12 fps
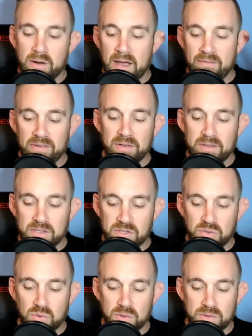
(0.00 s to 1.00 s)
having the
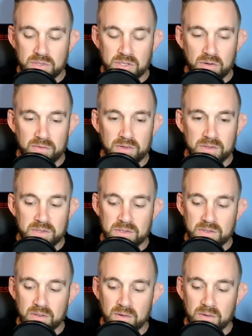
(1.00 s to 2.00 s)
Discord
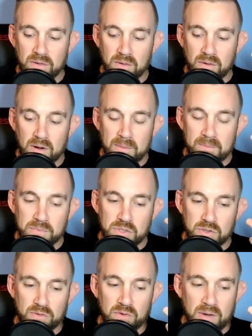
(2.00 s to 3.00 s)
service or, or um,
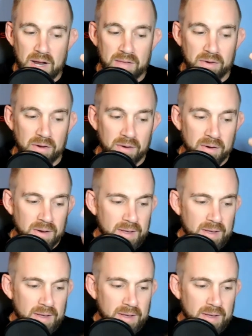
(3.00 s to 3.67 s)
server rather,